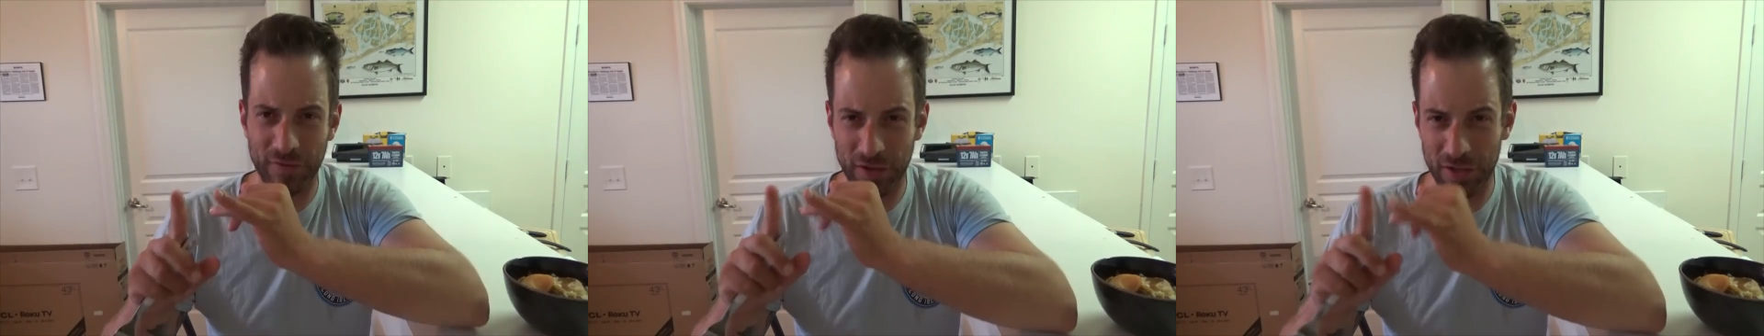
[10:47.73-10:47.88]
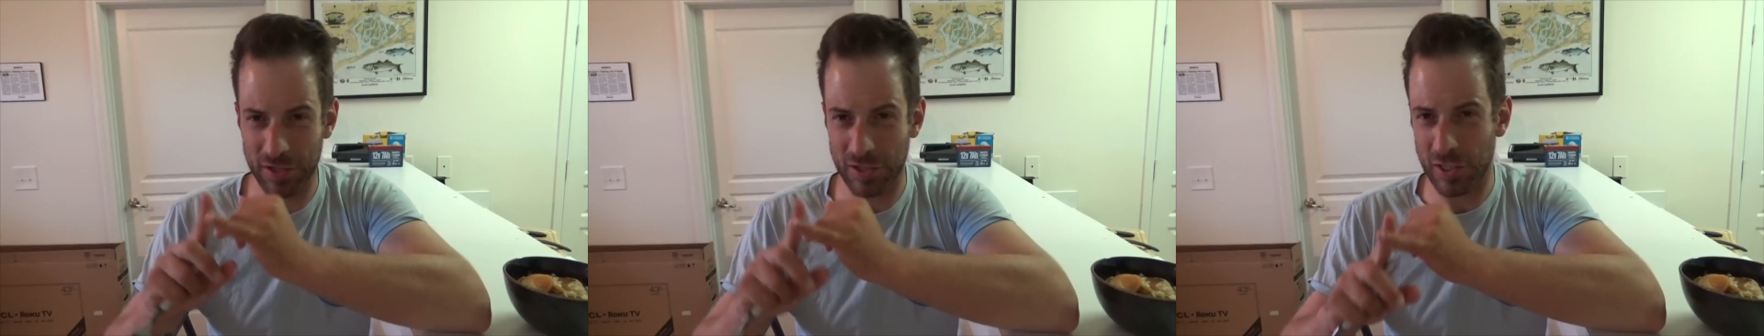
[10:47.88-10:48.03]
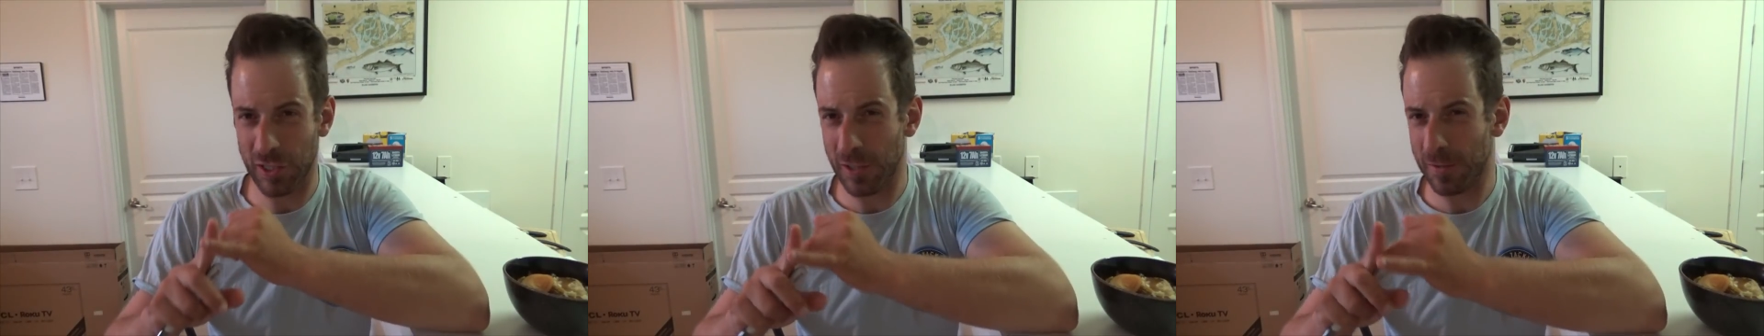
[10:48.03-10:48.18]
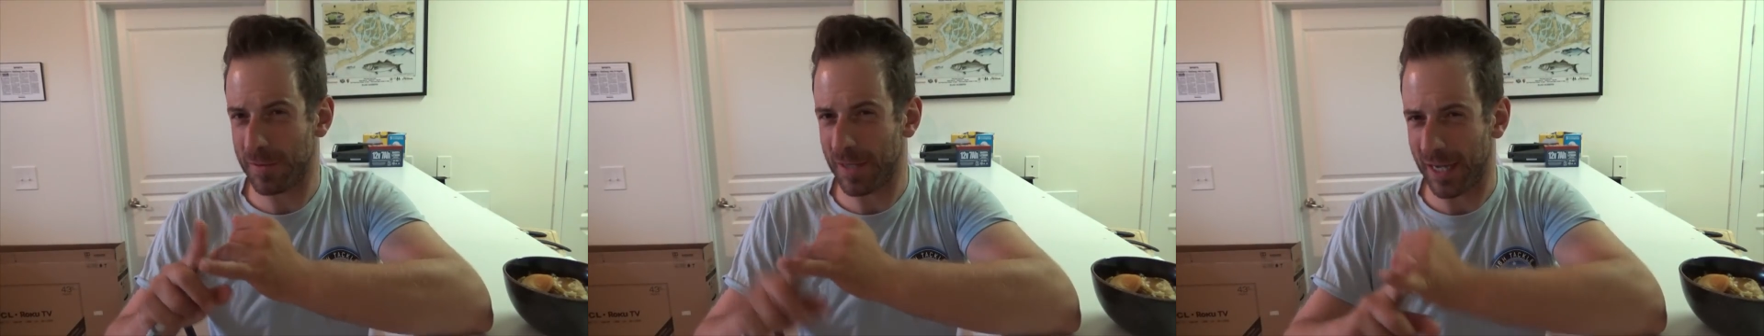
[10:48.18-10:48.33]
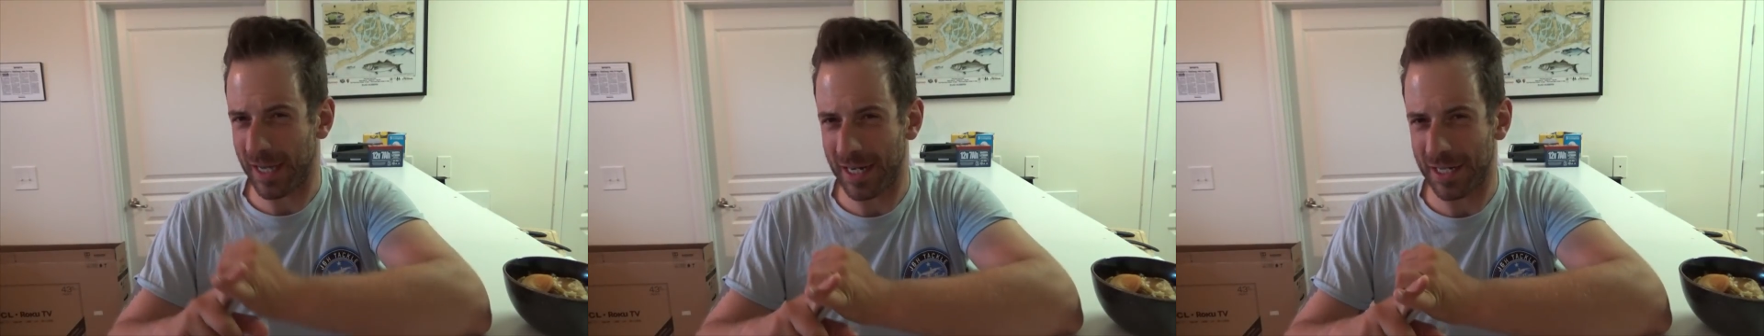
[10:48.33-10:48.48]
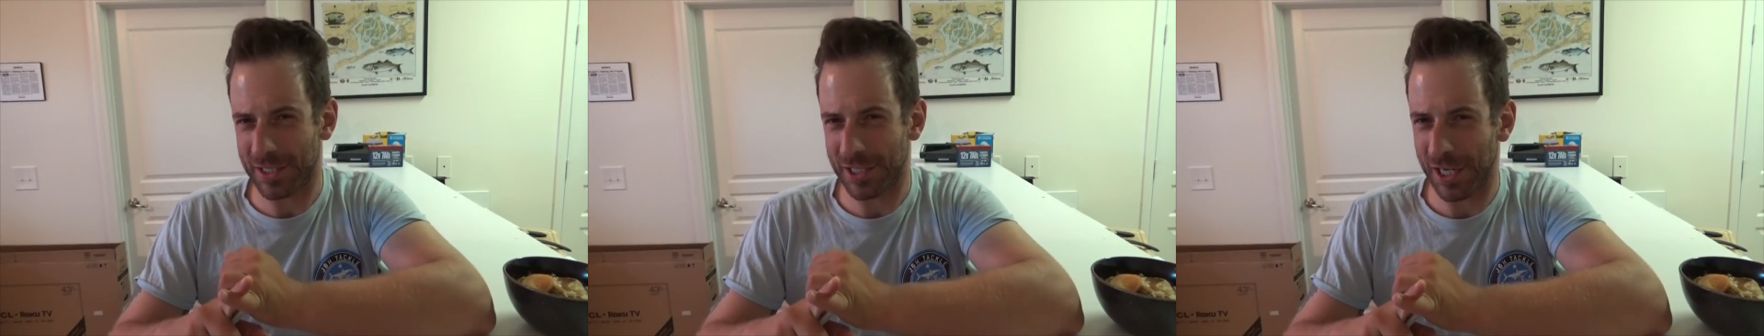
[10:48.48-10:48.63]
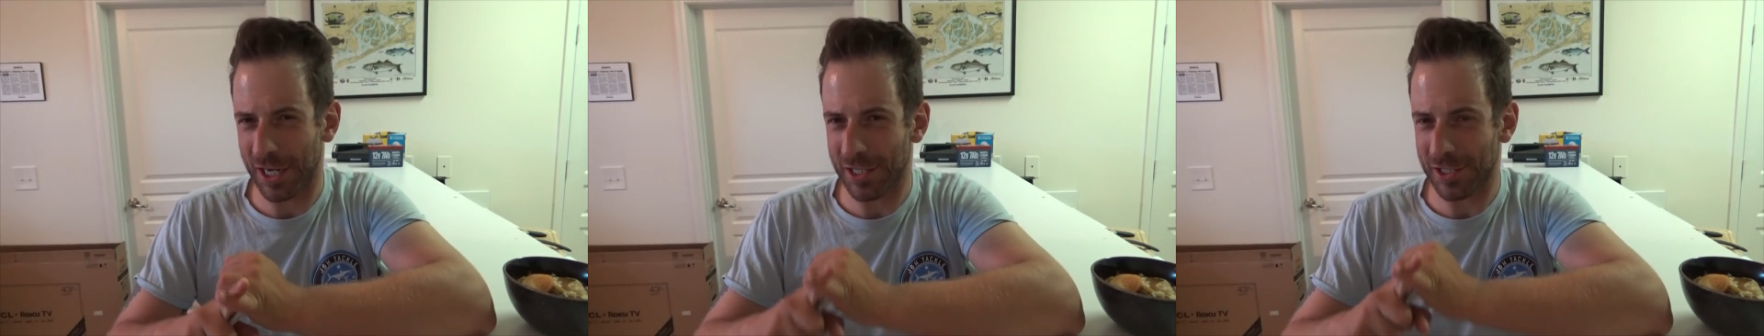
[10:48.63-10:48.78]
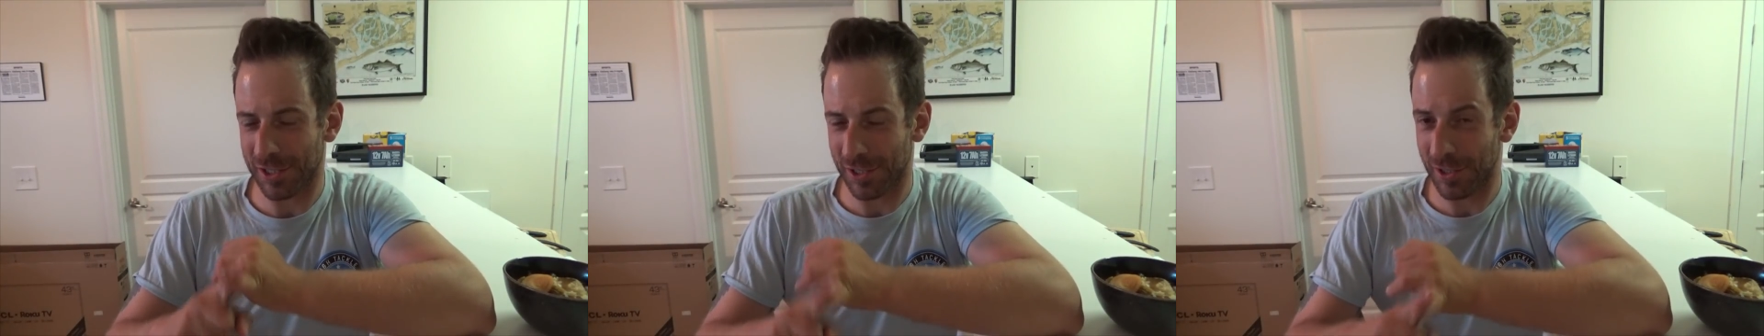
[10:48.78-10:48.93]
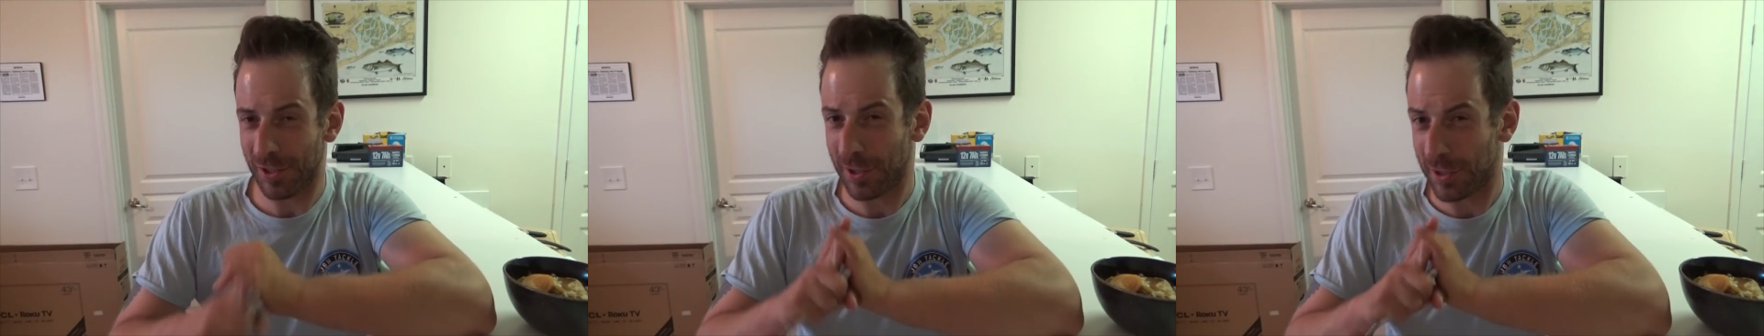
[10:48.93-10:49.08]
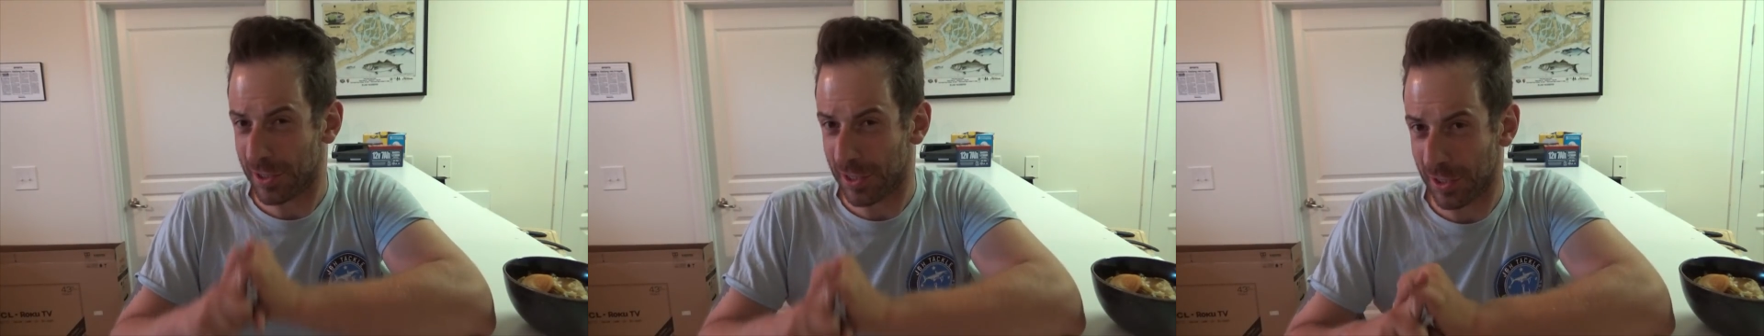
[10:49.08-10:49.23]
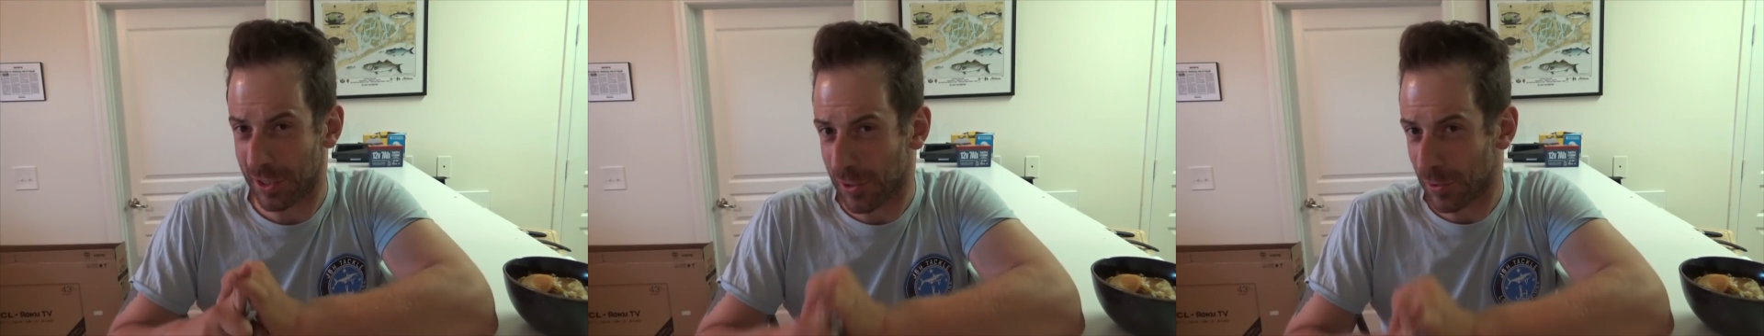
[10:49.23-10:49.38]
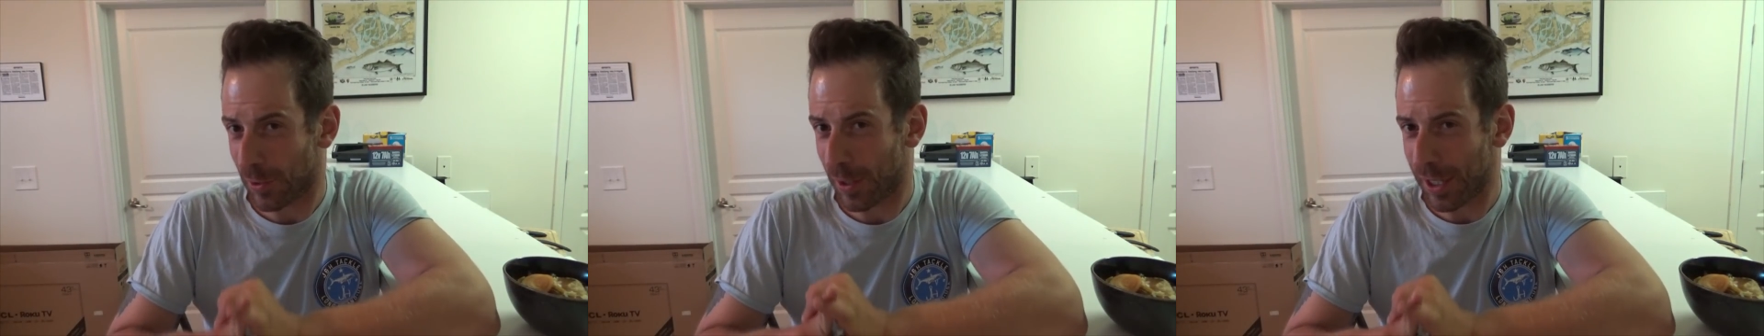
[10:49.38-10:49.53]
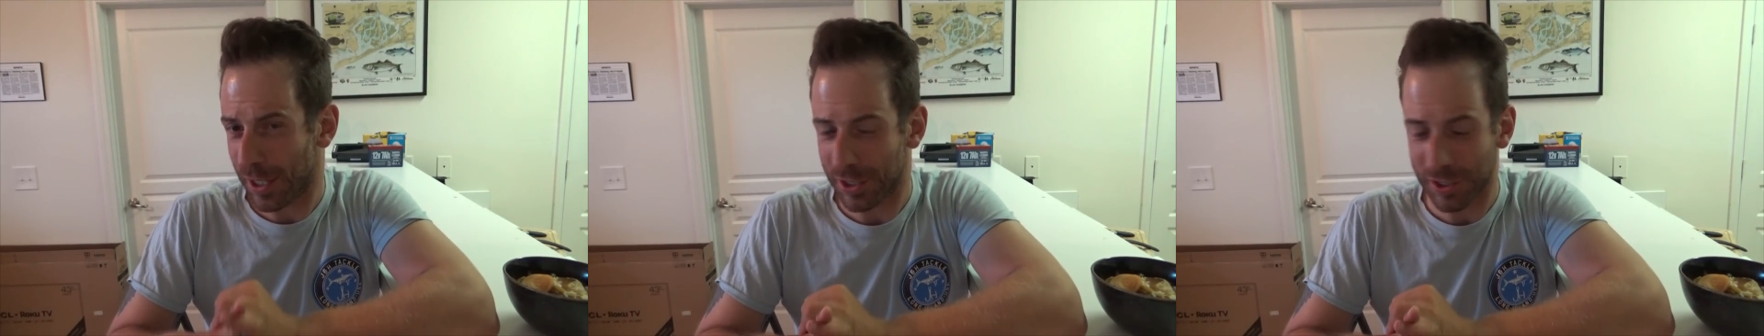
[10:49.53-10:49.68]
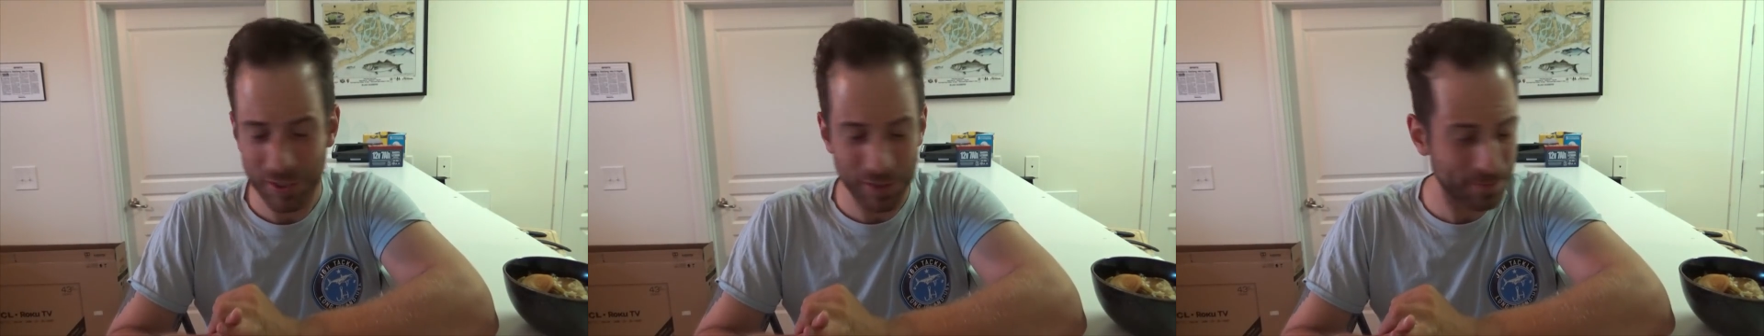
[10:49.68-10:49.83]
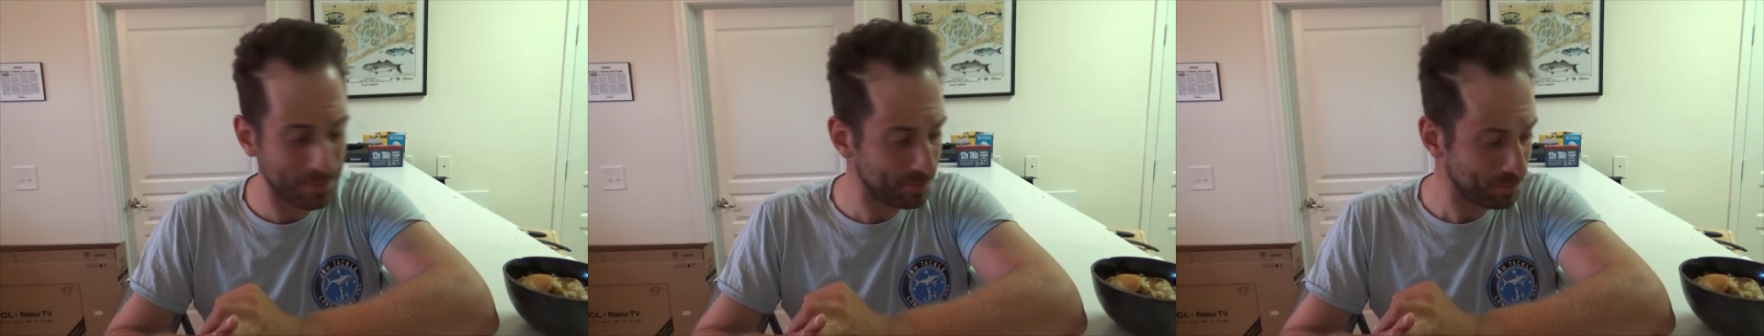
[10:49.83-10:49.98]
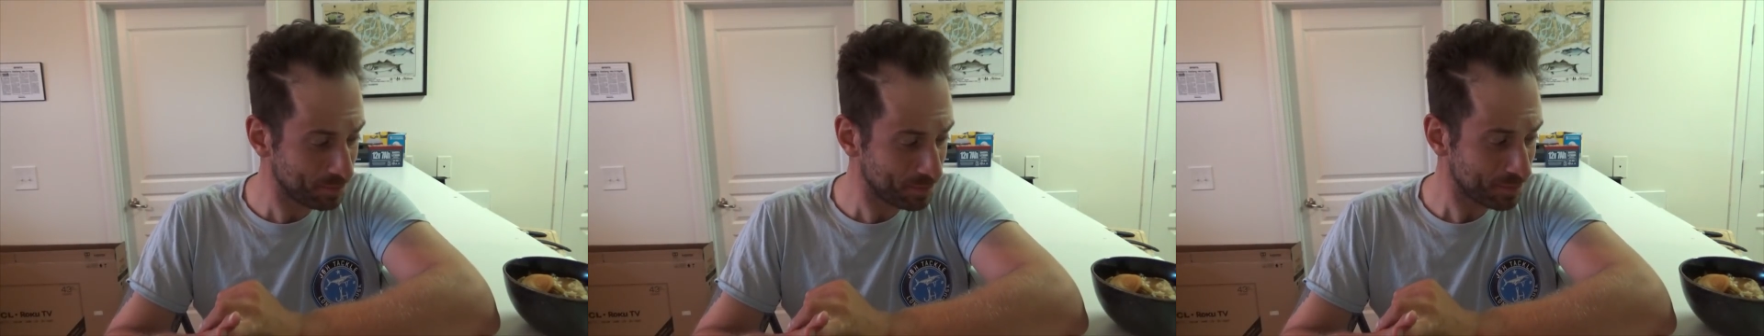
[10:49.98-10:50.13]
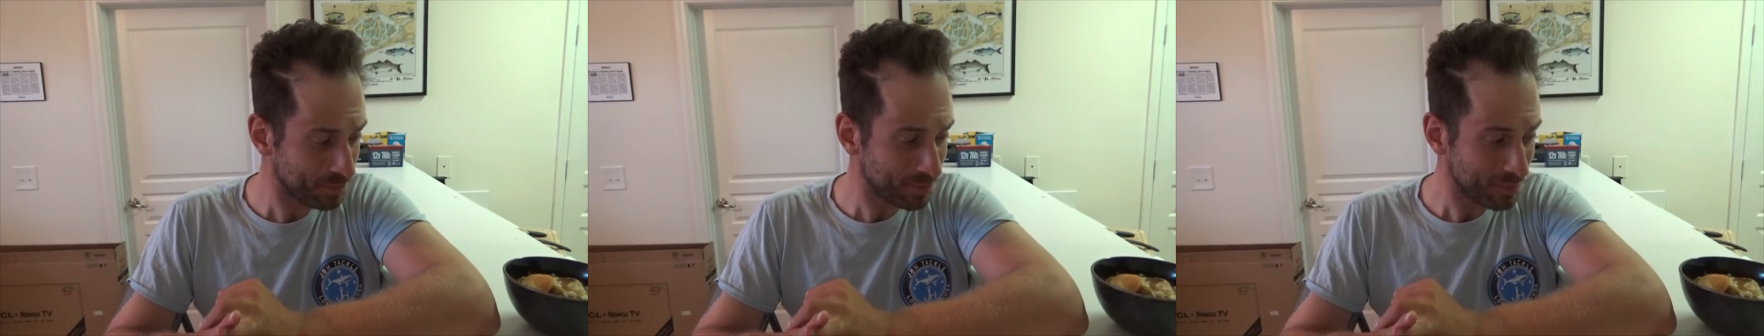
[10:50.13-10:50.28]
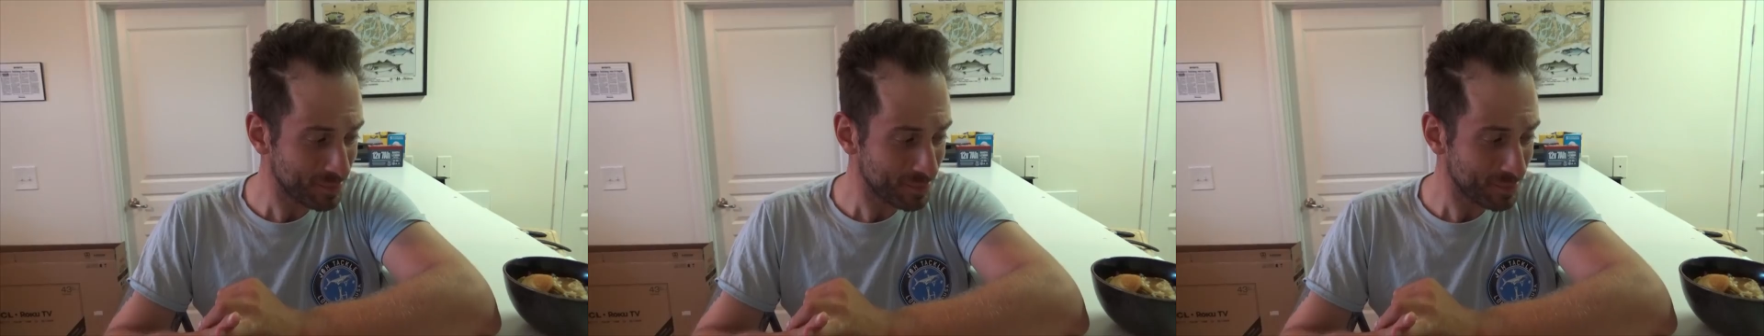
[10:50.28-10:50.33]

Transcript: For the tubes, I got to change the hook situation.